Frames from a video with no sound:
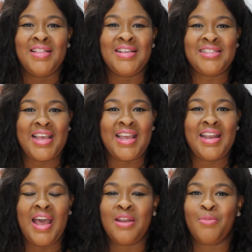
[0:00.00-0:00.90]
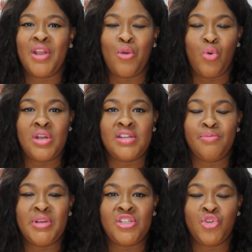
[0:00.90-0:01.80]
The second item that I wanted to
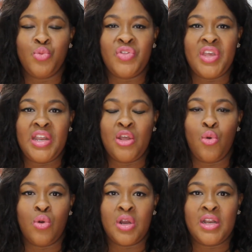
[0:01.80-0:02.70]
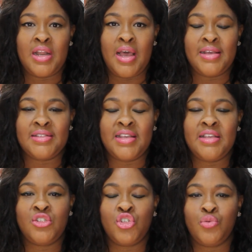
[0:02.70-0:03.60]
mention with getting organized
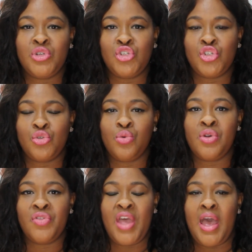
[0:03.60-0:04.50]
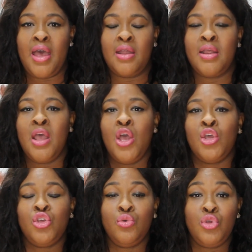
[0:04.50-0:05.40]
is to ensure that
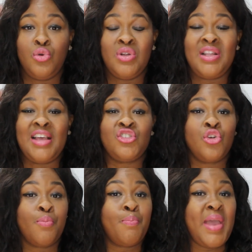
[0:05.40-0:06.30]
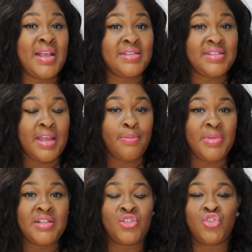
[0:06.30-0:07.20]
you utilize your bank
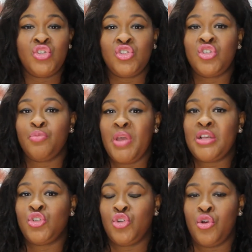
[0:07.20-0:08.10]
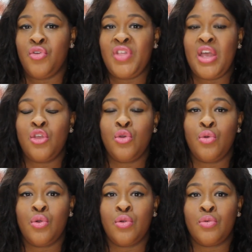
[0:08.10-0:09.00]
statements just to make sure that
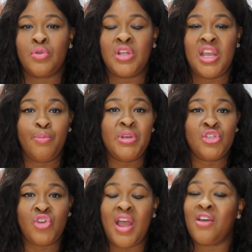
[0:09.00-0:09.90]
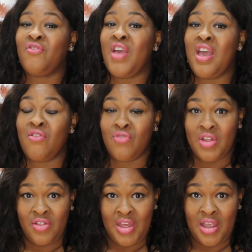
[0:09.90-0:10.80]
you're keeping track of
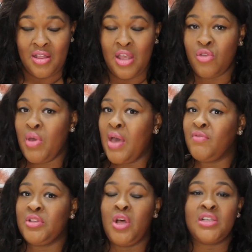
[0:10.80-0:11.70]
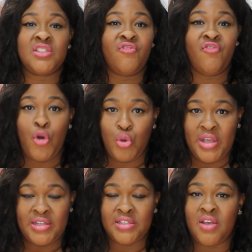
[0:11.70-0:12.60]
everything, that you haven't lost
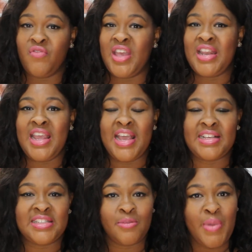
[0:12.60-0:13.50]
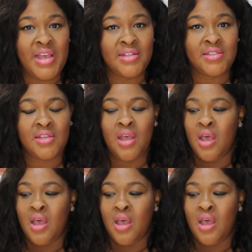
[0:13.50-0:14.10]
focus of any expense,